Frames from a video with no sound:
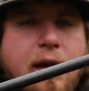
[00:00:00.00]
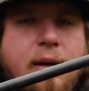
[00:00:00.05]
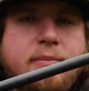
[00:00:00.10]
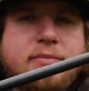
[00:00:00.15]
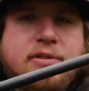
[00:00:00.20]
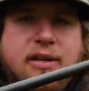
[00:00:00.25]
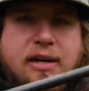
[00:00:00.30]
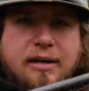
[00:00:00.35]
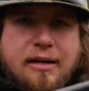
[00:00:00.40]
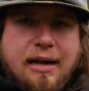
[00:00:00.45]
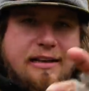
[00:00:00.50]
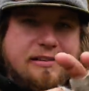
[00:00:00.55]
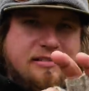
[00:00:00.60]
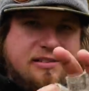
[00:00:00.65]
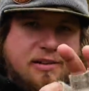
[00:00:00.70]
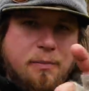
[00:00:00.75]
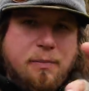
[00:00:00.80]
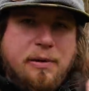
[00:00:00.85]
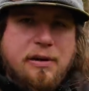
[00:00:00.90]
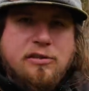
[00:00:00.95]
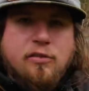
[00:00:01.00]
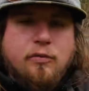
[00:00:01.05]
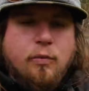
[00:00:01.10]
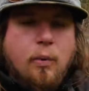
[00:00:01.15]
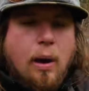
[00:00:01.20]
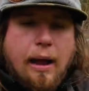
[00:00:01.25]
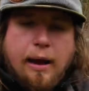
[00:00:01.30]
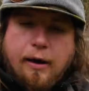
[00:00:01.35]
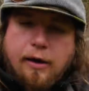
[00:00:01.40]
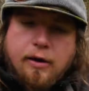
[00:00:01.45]
comes on a nice little piece of
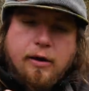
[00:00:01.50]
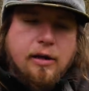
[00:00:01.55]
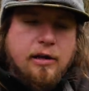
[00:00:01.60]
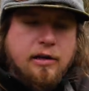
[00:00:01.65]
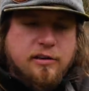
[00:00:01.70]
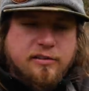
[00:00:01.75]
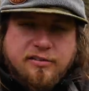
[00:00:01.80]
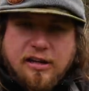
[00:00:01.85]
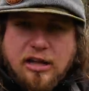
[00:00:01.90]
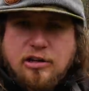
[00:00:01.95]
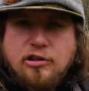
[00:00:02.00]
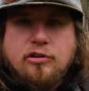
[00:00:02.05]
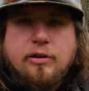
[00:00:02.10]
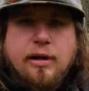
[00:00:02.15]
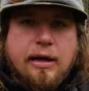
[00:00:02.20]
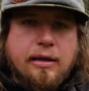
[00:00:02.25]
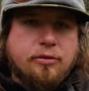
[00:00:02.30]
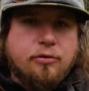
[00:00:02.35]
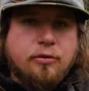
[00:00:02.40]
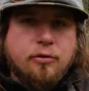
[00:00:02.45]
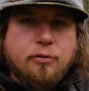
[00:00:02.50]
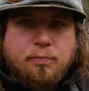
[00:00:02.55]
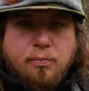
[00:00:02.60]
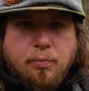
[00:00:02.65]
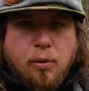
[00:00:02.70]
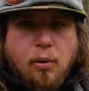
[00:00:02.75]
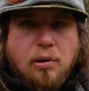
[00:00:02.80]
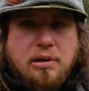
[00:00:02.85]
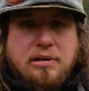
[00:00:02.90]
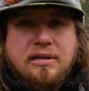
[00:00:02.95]
wire, slide your line through,
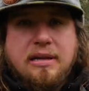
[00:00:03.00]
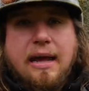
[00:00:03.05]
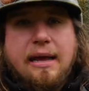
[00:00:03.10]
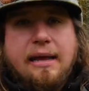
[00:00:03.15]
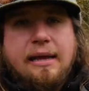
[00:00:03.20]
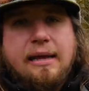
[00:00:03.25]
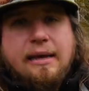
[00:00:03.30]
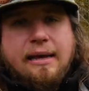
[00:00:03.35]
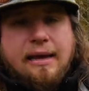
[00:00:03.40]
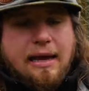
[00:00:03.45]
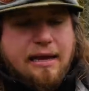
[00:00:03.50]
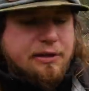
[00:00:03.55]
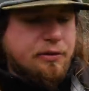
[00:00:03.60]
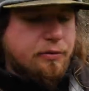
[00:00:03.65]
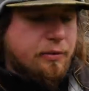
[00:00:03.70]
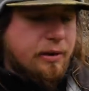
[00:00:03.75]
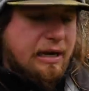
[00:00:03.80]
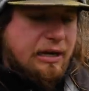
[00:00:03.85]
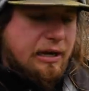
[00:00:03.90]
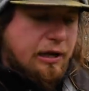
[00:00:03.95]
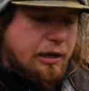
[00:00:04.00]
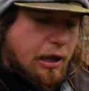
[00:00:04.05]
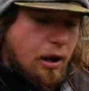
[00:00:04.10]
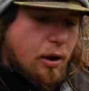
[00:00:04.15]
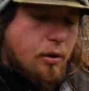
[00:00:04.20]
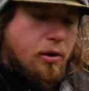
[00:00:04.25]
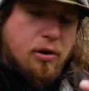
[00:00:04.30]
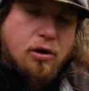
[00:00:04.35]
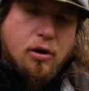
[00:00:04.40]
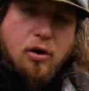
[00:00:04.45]
pull it tight, and you're ready to
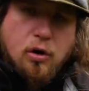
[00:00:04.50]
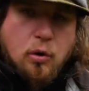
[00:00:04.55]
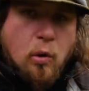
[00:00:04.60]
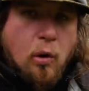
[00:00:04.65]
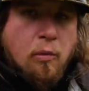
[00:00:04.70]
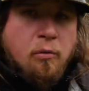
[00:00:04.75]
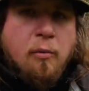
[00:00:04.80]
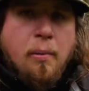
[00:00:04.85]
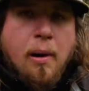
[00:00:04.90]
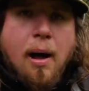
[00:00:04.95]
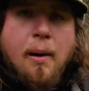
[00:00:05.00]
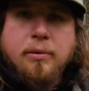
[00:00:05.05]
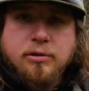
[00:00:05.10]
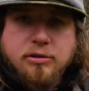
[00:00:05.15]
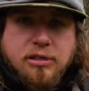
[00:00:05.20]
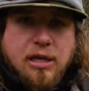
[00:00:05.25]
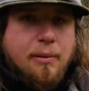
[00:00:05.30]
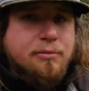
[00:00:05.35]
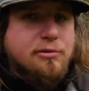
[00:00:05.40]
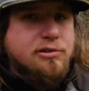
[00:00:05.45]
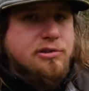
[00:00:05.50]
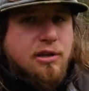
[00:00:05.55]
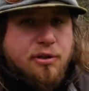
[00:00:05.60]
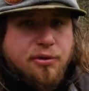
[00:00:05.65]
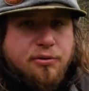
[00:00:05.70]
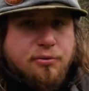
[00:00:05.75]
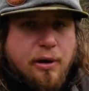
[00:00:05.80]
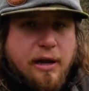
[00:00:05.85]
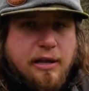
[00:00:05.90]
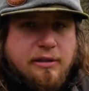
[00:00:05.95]
go. A normal bobber stop, just a
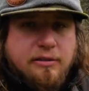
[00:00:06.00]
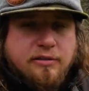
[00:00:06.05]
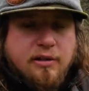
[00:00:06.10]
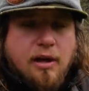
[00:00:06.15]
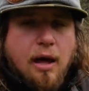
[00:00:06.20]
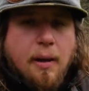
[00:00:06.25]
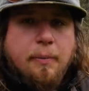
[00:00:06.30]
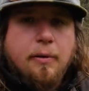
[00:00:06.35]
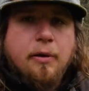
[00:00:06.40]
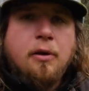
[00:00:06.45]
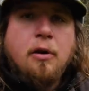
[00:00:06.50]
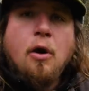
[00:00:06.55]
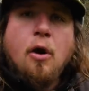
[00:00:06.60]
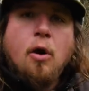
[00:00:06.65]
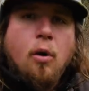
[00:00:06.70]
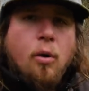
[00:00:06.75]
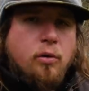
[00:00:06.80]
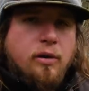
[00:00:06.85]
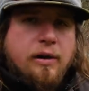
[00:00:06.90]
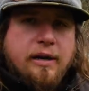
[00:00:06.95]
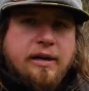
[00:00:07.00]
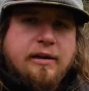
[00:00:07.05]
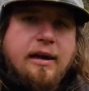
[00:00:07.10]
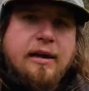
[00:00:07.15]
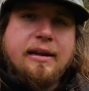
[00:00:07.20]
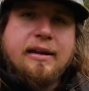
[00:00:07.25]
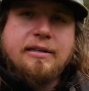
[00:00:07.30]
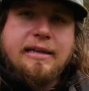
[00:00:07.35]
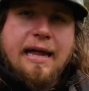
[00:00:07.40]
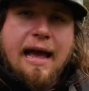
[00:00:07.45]
thread stopper, or any
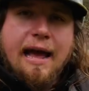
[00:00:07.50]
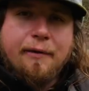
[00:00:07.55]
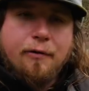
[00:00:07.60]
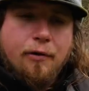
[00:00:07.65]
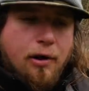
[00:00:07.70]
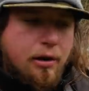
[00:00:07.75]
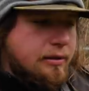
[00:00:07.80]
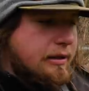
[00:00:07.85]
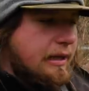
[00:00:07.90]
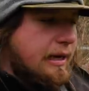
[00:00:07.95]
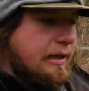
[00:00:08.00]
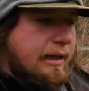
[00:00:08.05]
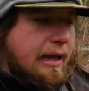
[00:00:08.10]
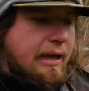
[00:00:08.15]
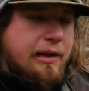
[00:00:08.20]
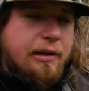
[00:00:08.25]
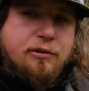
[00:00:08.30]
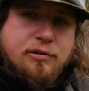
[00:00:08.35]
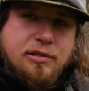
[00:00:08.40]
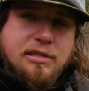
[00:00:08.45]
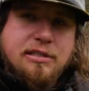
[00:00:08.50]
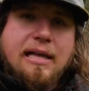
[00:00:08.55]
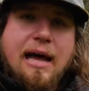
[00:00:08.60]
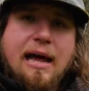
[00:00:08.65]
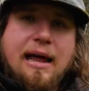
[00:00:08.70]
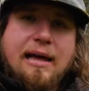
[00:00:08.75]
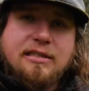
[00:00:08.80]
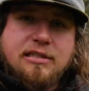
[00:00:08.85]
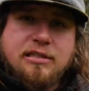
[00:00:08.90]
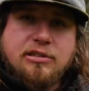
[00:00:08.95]
kind of Dacron line that uses
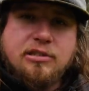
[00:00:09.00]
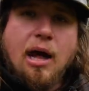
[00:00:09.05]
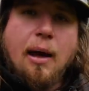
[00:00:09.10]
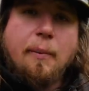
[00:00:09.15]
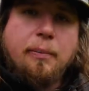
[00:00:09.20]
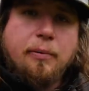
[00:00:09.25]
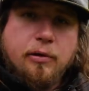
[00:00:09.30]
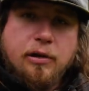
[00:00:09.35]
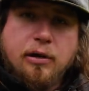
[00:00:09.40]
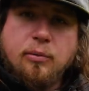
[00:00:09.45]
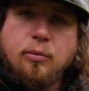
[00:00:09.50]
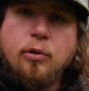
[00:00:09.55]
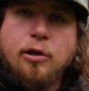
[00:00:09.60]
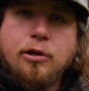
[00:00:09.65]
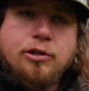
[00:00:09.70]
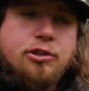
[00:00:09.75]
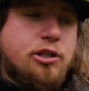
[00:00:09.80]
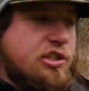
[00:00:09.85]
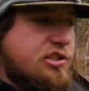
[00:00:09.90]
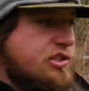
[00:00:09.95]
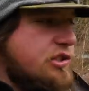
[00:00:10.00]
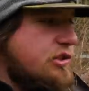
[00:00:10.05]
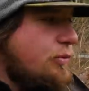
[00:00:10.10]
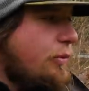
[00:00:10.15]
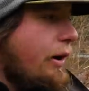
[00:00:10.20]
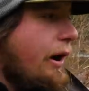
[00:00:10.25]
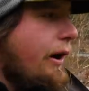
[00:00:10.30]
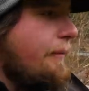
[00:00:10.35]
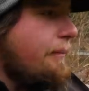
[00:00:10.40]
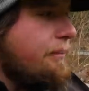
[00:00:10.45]
that as a stopper can work just as
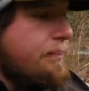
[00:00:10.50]
well.